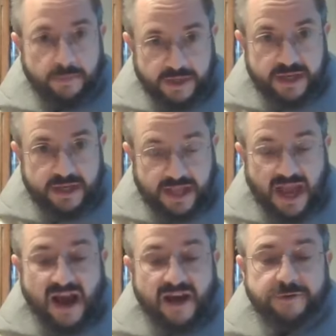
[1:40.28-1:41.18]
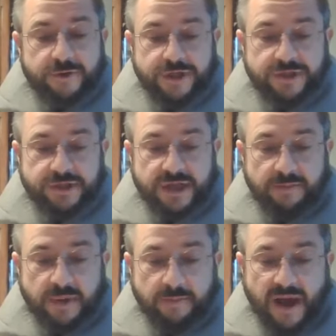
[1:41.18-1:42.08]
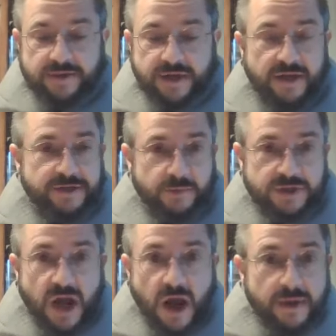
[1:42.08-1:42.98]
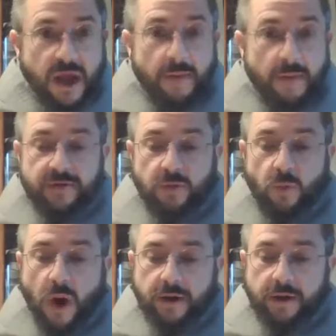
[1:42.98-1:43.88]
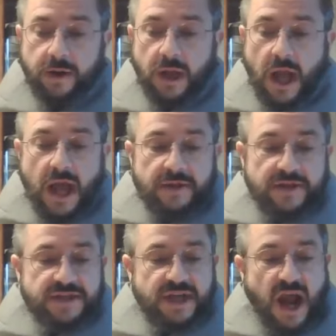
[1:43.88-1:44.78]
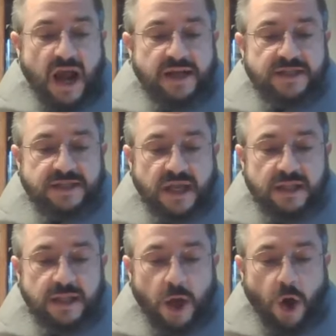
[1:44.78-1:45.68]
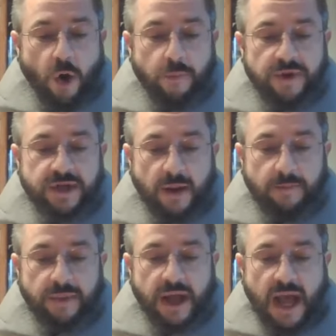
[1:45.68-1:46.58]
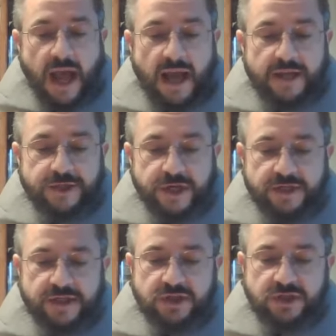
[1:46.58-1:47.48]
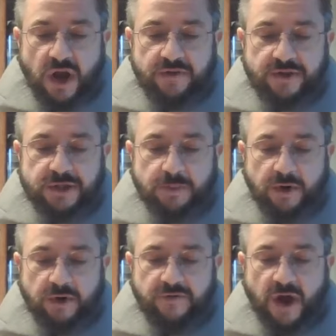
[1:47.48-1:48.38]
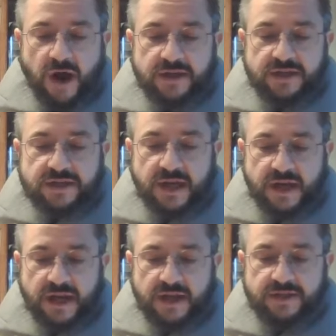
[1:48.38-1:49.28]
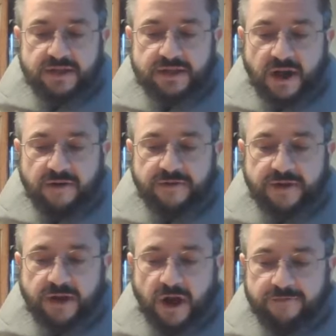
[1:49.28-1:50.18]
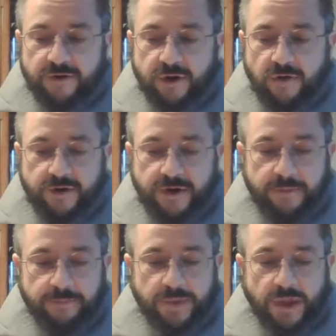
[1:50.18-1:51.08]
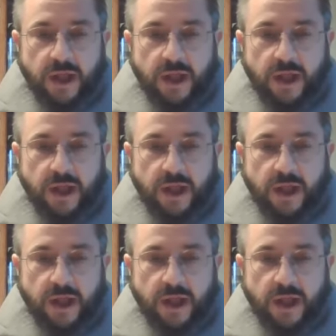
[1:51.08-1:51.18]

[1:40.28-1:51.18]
Immediately after Jesus had been baptized and was coming up out of the water, the sky suddenly opened up, and Jesus saw the Spirit of God descending as a dove and hovering over him.